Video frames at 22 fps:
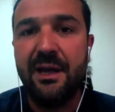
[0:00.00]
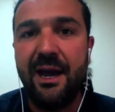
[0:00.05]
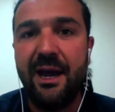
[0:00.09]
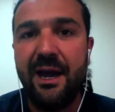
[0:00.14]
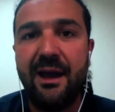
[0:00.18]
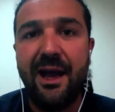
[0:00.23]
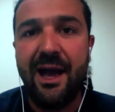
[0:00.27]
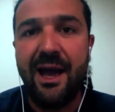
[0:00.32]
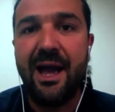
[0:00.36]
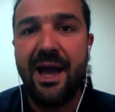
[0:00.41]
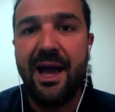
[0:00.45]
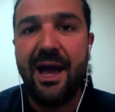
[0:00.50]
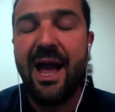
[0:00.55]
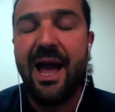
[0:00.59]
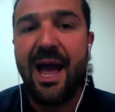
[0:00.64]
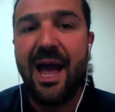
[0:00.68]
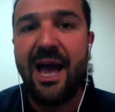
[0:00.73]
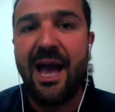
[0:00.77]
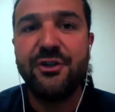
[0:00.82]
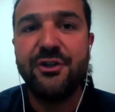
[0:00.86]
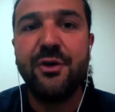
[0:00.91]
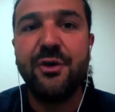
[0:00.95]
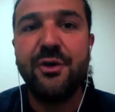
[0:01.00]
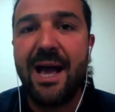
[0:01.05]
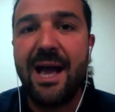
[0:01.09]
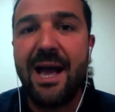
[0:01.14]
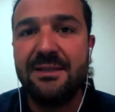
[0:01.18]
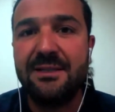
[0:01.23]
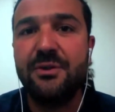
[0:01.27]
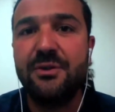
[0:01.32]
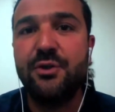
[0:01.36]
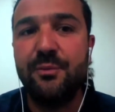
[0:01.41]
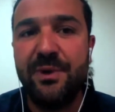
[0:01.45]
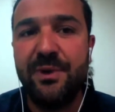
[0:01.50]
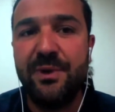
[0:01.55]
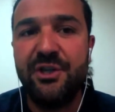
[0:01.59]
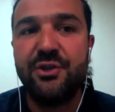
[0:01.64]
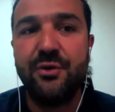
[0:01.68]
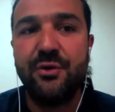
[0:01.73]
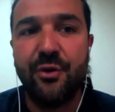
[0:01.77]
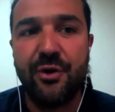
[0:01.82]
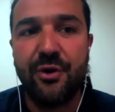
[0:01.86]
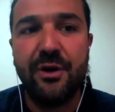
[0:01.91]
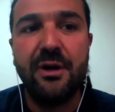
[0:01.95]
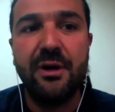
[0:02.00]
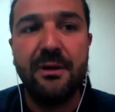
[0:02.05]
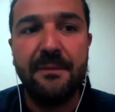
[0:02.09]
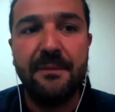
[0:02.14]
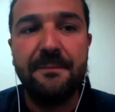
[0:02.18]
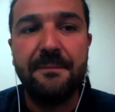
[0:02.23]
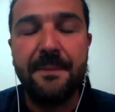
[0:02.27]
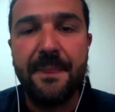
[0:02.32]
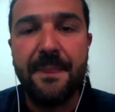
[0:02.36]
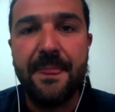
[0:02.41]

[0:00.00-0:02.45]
Yeah, I should ask to be sure.